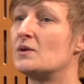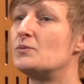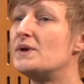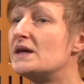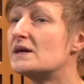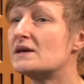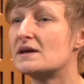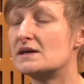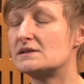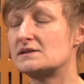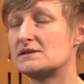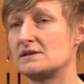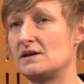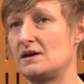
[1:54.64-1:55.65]
being
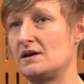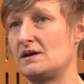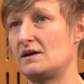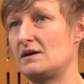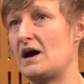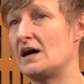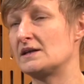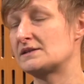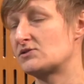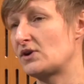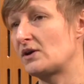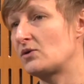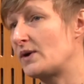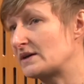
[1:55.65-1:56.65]
it uh,
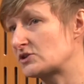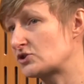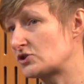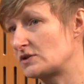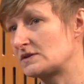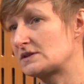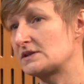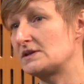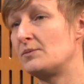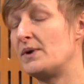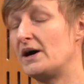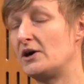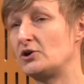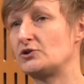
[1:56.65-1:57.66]
answering questions
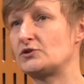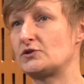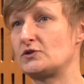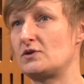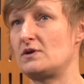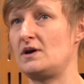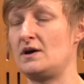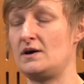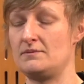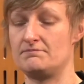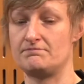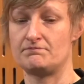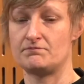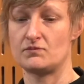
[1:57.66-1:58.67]
about
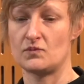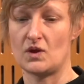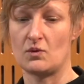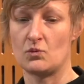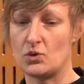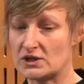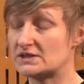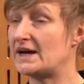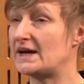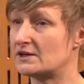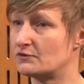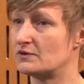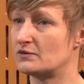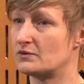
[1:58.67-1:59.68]
um, what kind
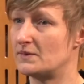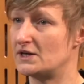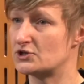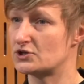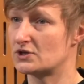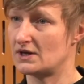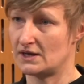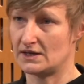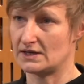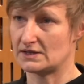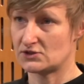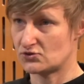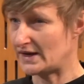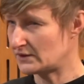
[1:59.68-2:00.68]
of information can I
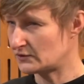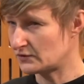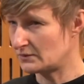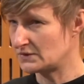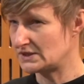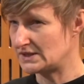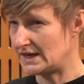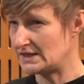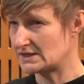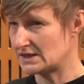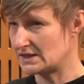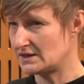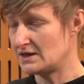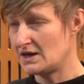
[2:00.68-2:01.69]
extract from the
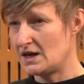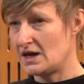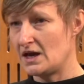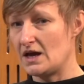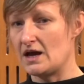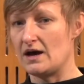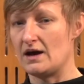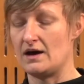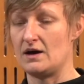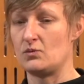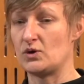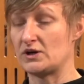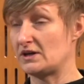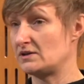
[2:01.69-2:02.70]
data, uh,
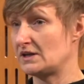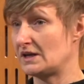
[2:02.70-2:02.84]
what are